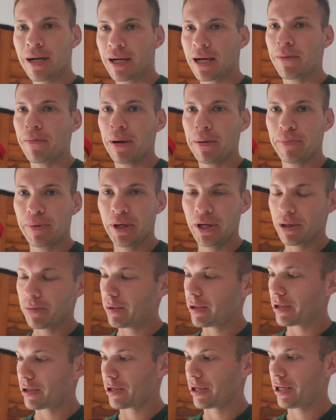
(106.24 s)
I got my peanut
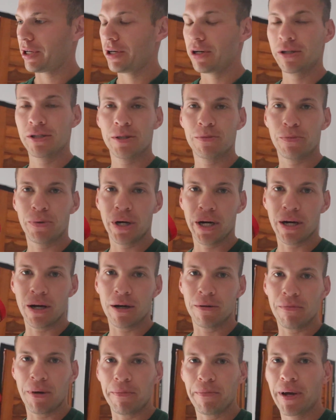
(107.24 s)
butter here to spread
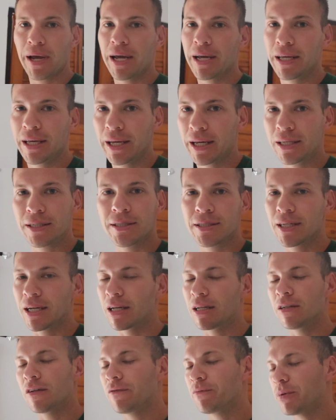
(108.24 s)
on my pancakes.
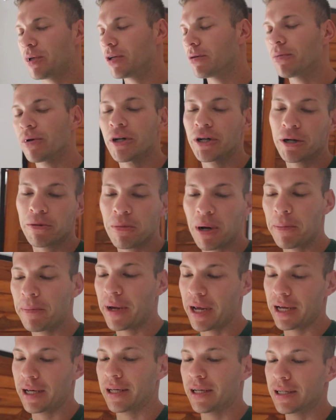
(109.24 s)
I love peanut butter in my
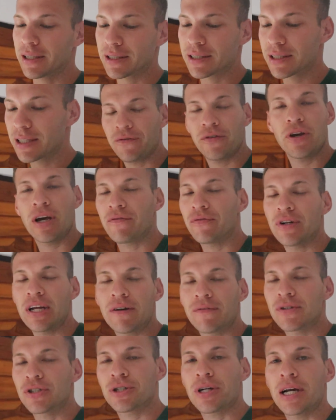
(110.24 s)
pancakes. If you have
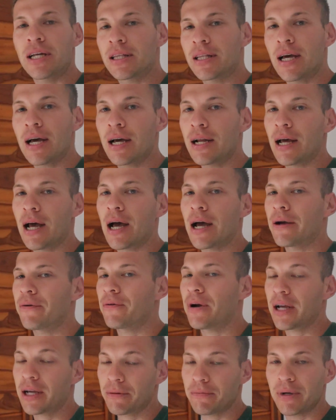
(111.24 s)
never tried that, I
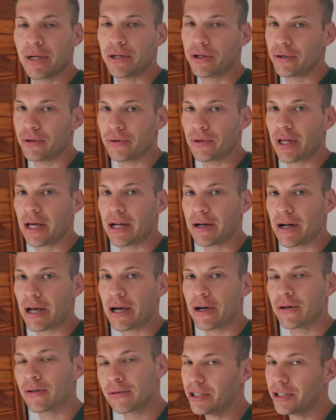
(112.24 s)
recommend you do that now.